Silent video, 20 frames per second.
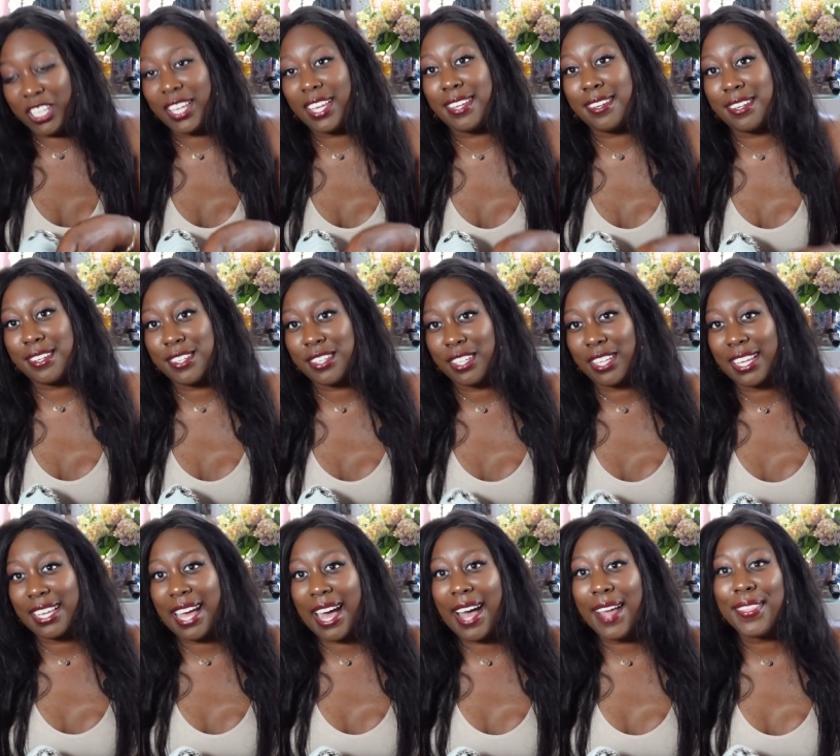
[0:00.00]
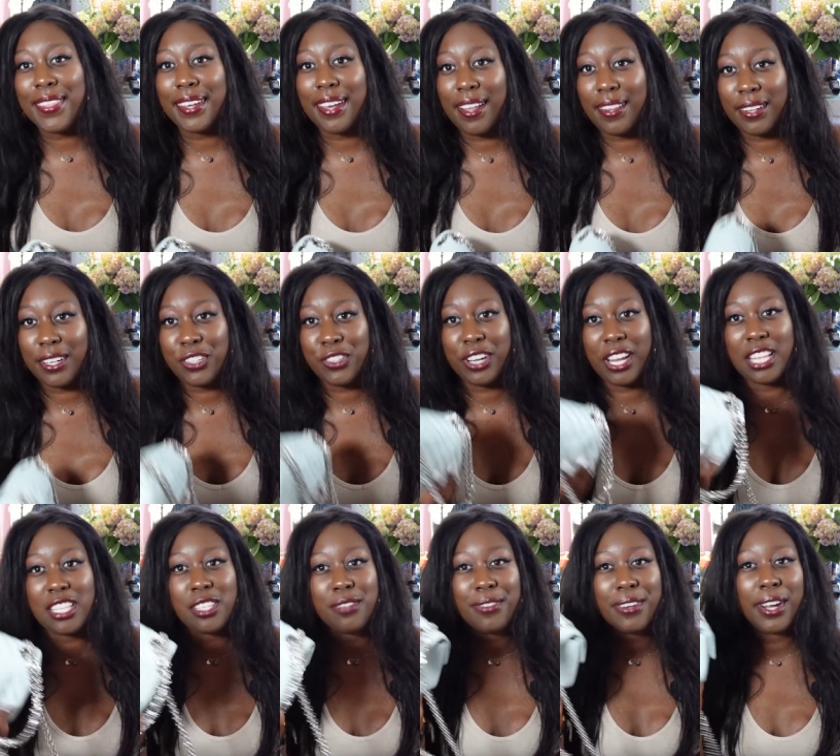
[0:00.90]
initially got the color
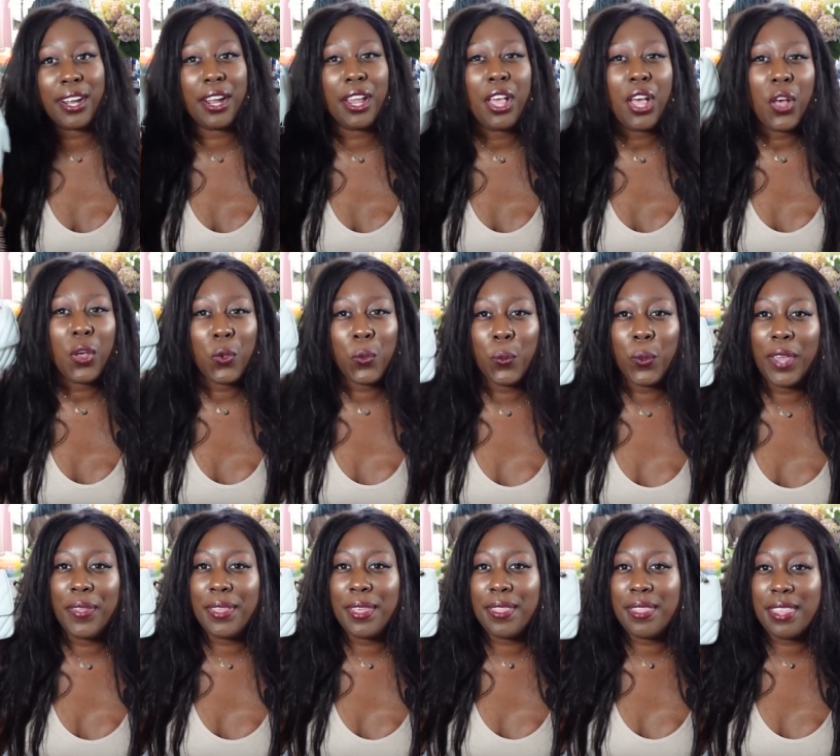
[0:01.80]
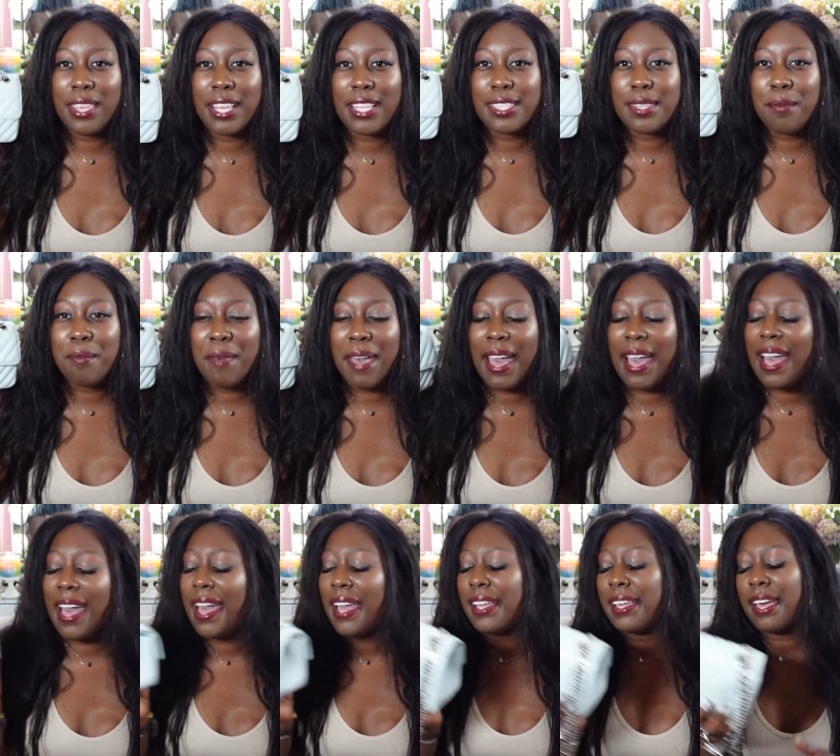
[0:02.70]
transfer with this
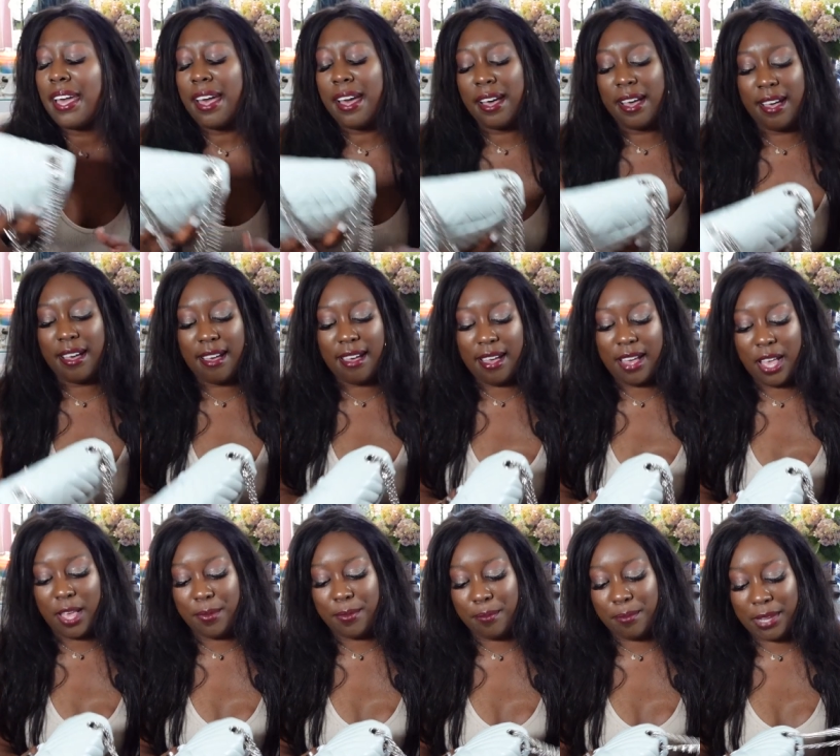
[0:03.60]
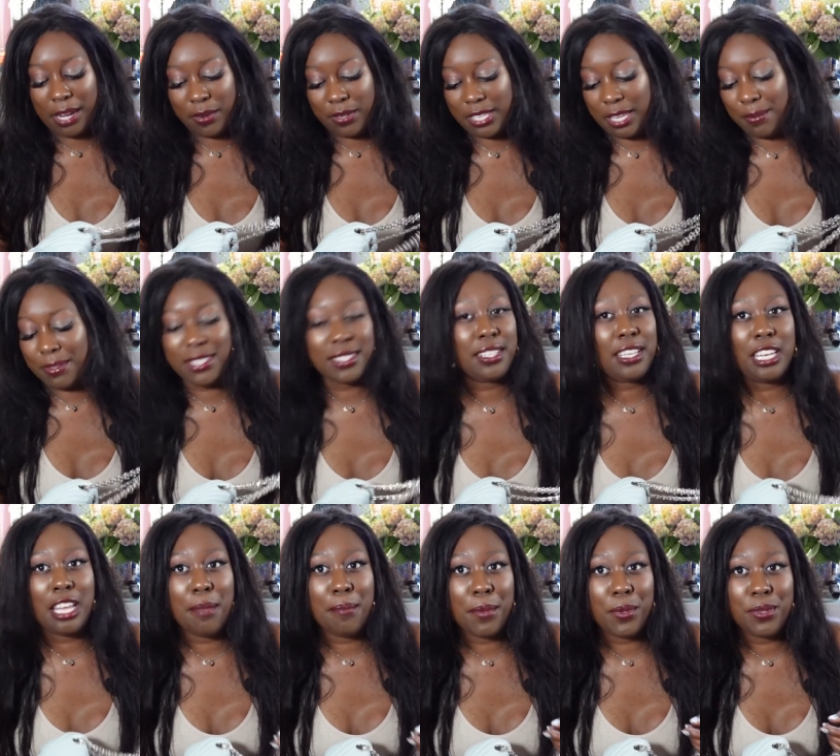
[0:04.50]
bag, but I was able to
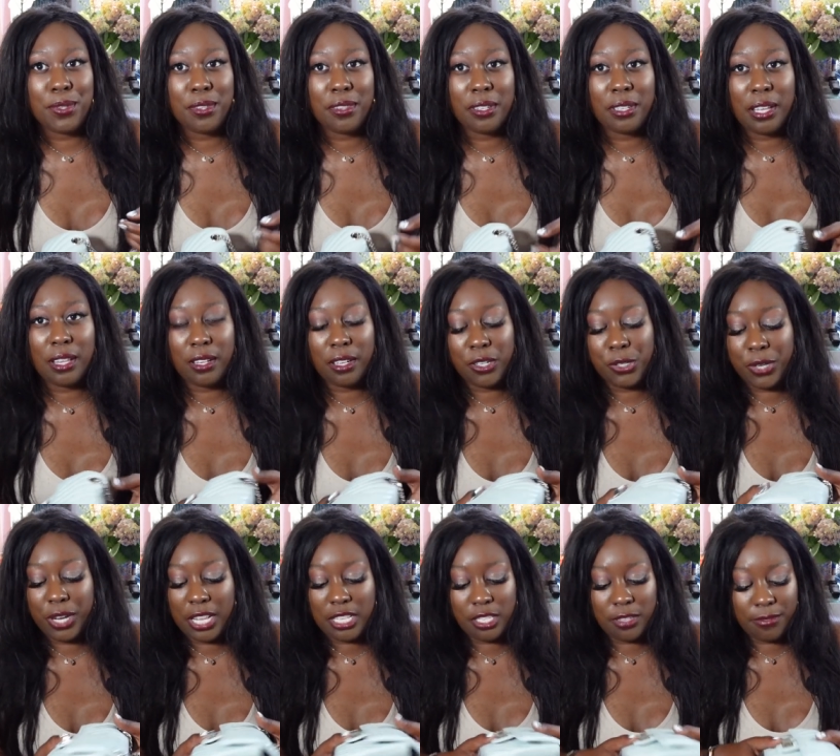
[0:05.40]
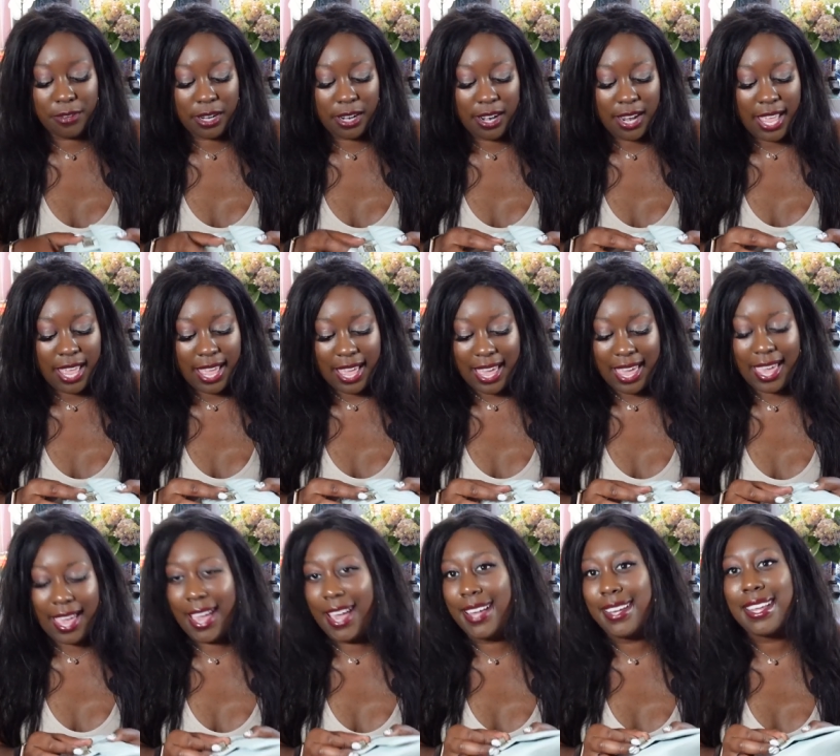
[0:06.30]
clean up most of the color transfer,
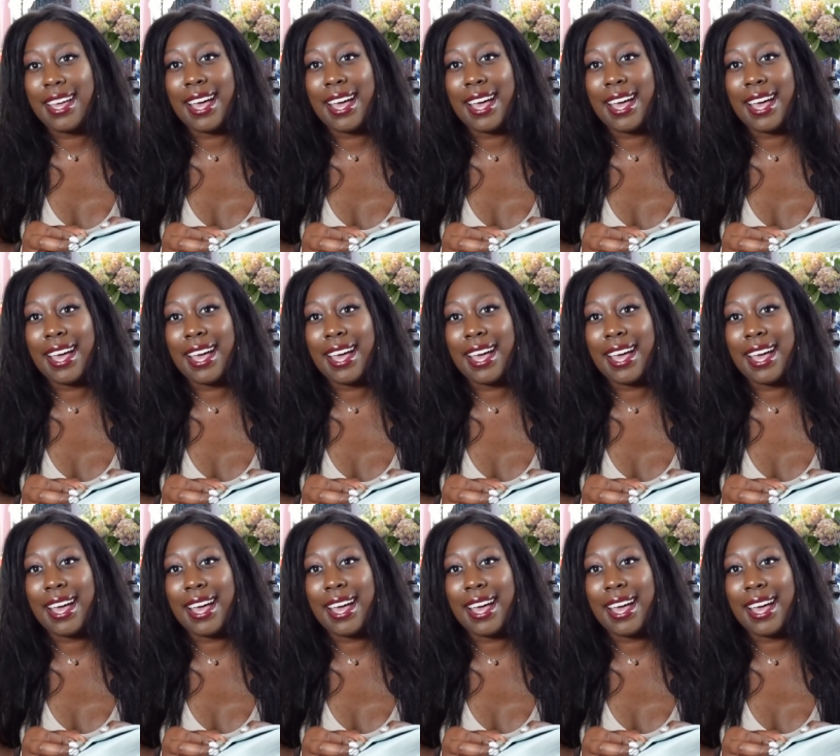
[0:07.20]
and